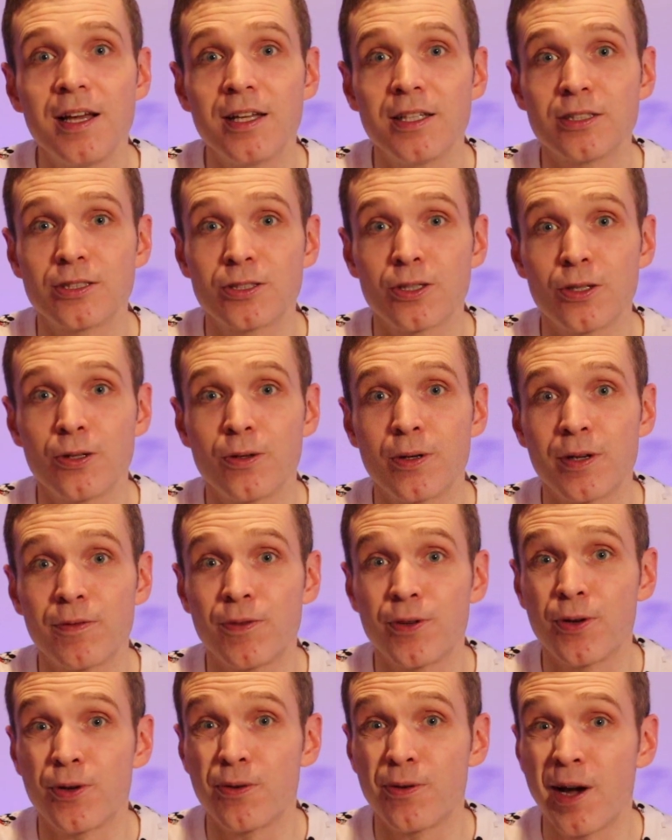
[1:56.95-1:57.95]
And so
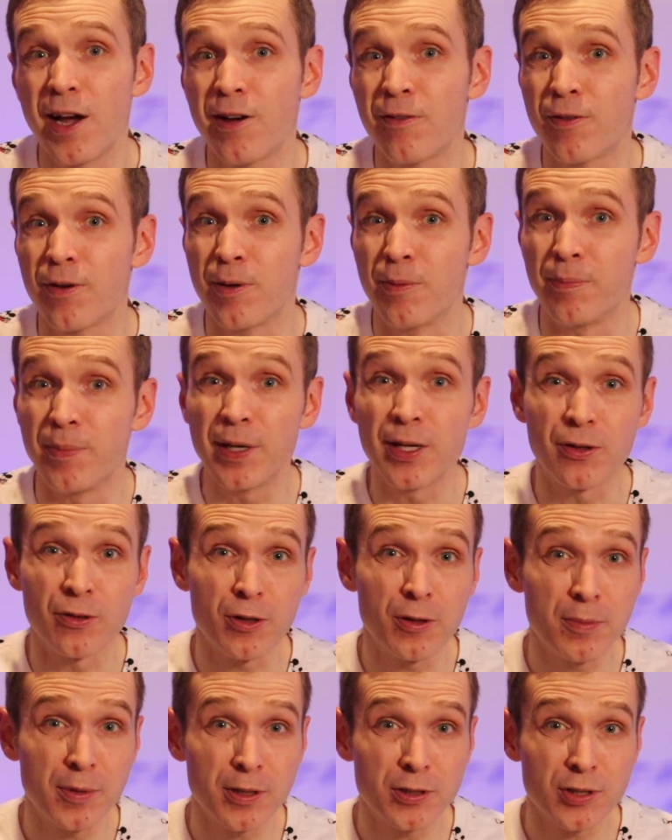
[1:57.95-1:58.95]
if you have a big
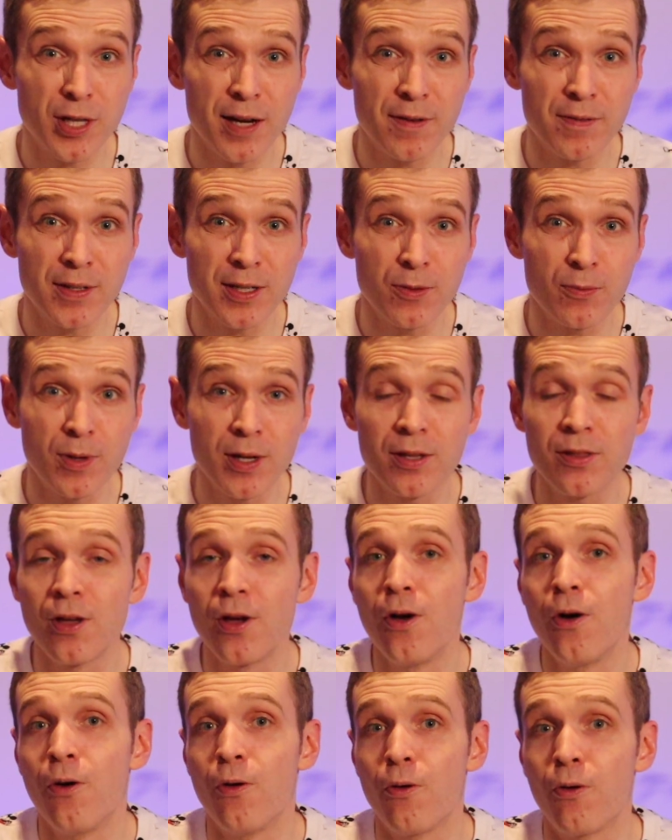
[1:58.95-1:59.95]
group you're traveling with
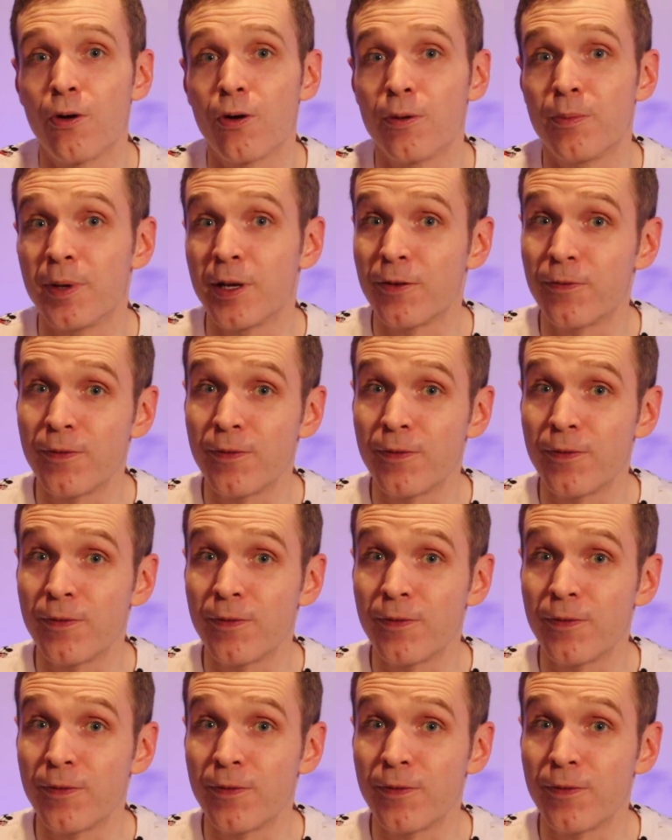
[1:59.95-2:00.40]
or a big